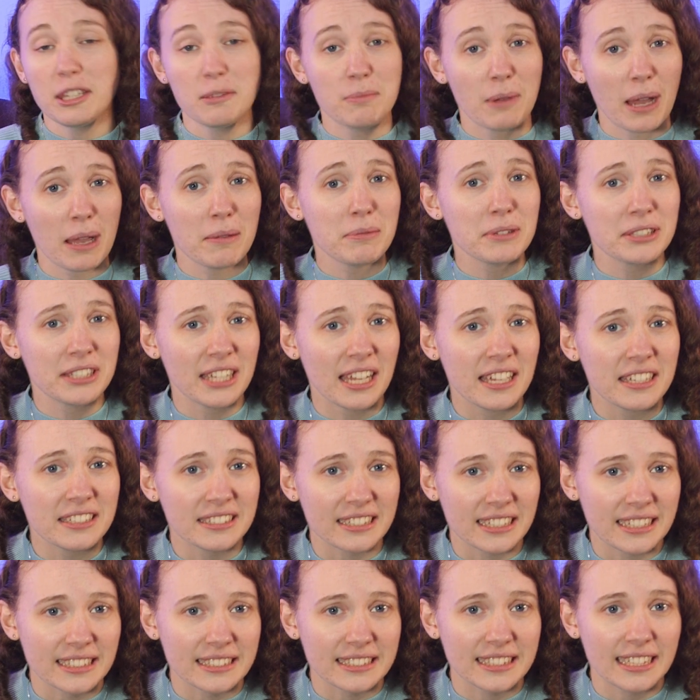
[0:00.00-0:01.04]
The Bible tells
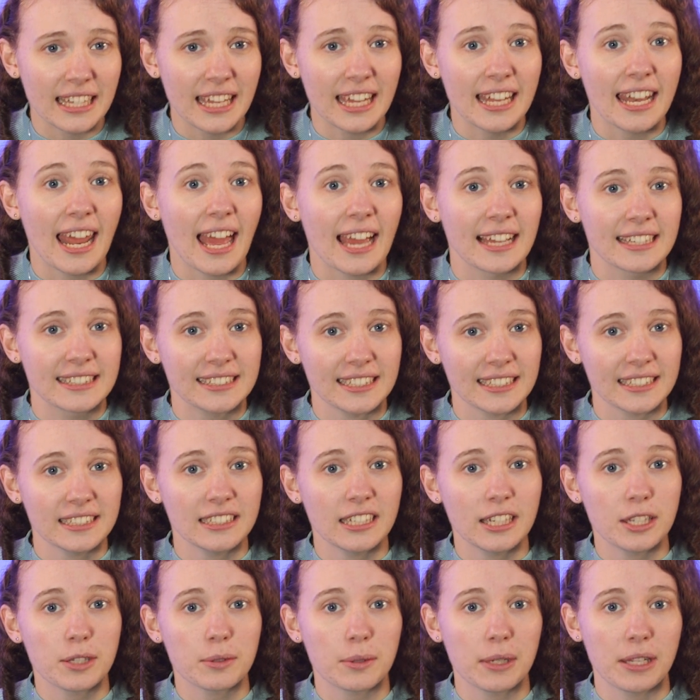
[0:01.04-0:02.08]
us in Acts
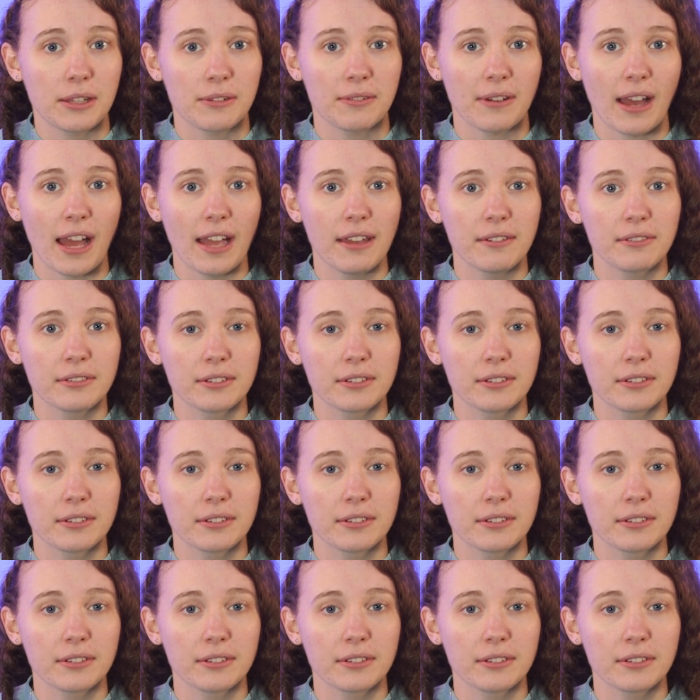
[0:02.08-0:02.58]
16:25.